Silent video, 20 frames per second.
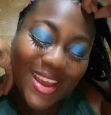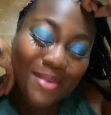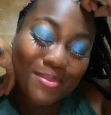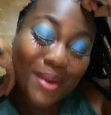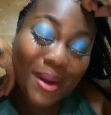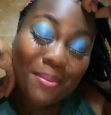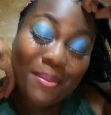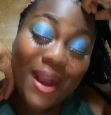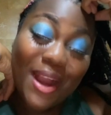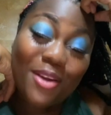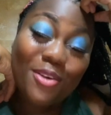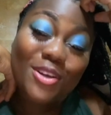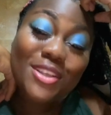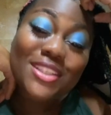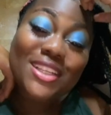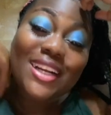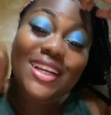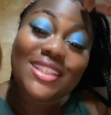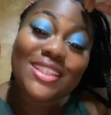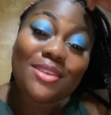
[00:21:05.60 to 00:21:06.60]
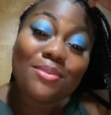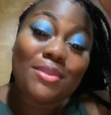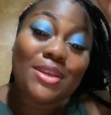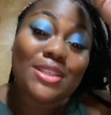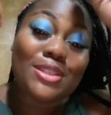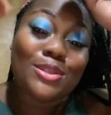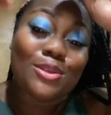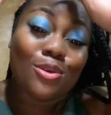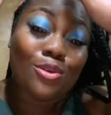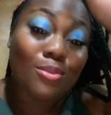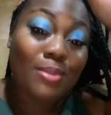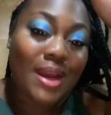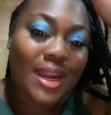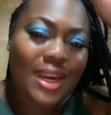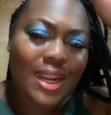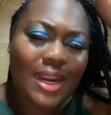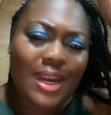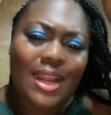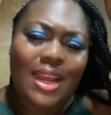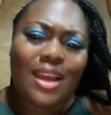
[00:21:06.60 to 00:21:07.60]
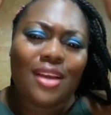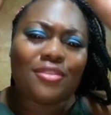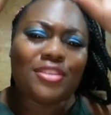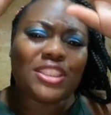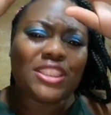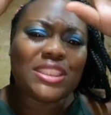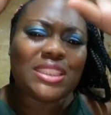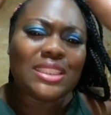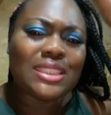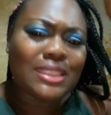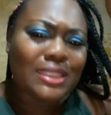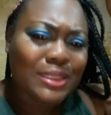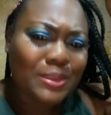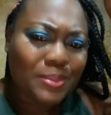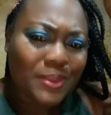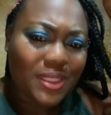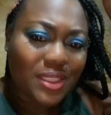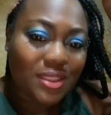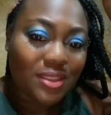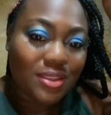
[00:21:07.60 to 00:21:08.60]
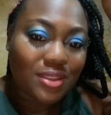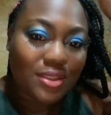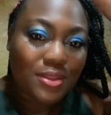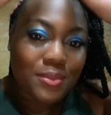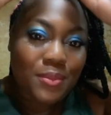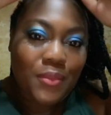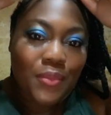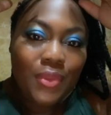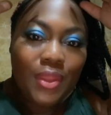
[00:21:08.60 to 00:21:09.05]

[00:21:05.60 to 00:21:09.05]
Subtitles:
my back was hurting me so bad, and I have shin splints.